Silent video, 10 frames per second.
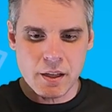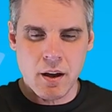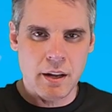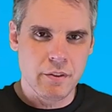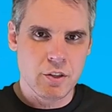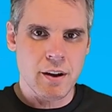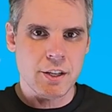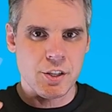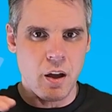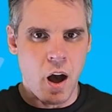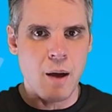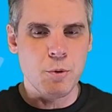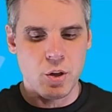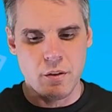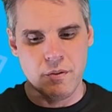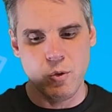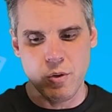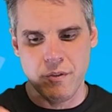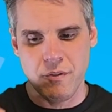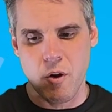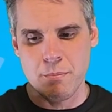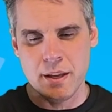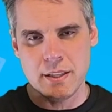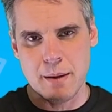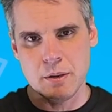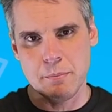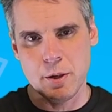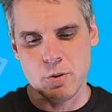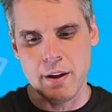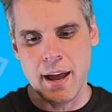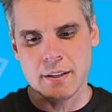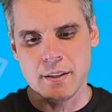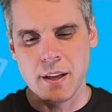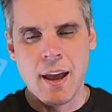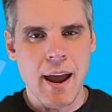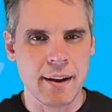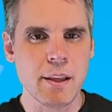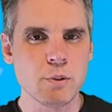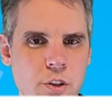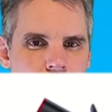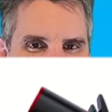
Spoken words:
that's the kind of interaction that I'm looking for from these Haptic Pedal Reactors. And